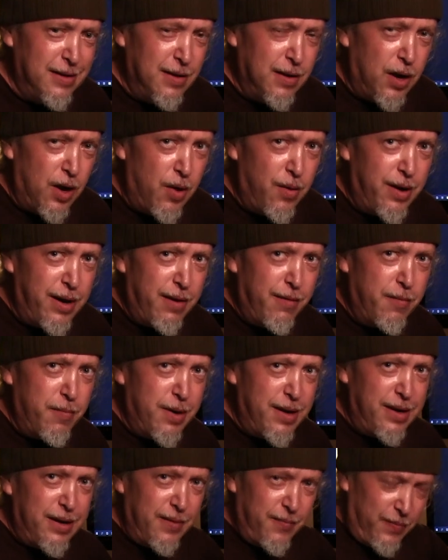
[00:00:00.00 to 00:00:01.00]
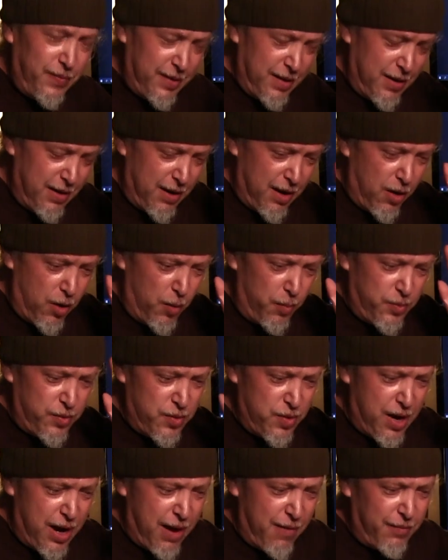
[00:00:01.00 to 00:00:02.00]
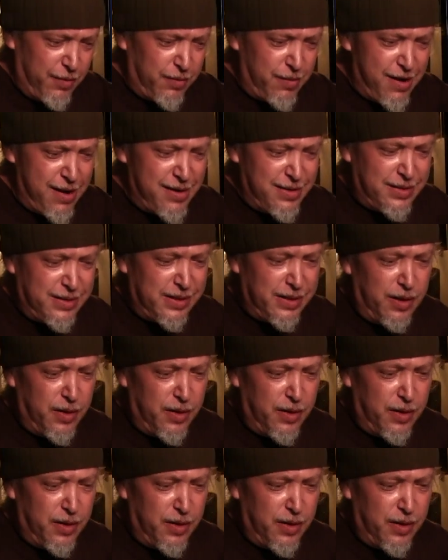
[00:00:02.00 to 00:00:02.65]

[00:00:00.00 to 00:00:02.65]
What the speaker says: All right, everybody. Hope you have a great